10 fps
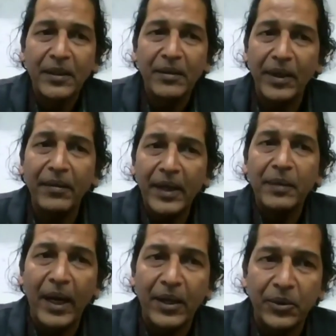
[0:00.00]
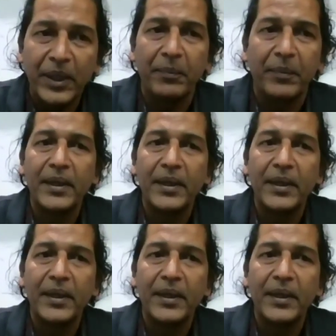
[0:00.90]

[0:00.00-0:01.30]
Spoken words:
We're giving it back to them.